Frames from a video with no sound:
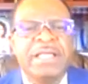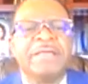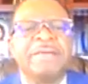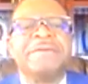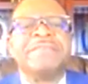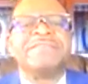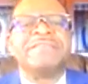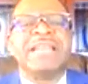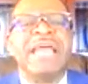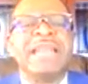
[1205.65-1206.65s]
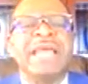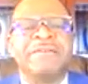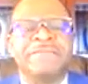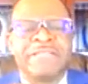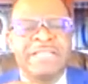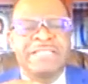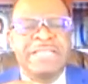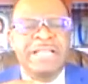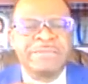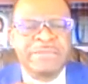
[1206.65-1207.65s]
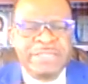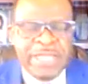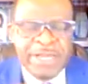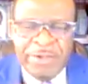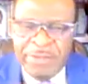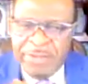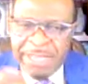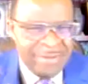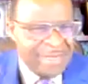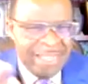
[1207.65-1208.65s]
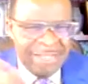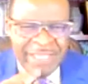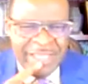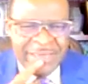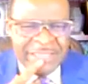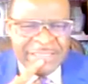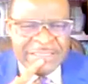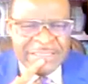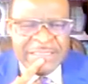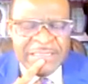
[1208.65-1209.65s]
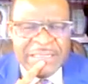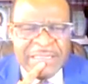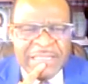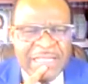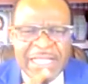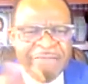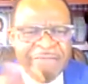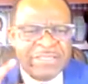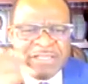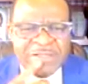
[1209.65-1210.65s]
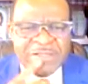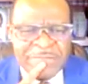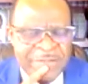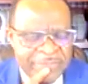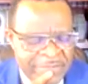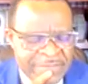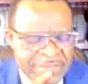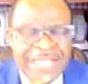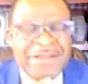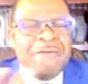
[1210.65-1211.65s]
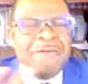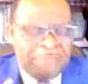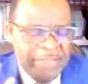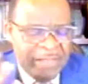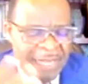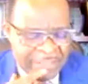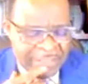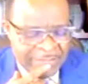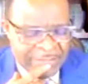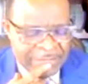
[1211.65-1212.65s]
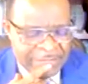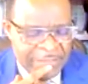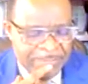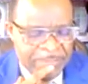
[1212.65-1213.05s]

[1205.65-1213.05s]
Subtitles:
The person 9 out of 10 times will say, no, I don't have the energy. I haven't talked to my friends. I don't feel like talking to them.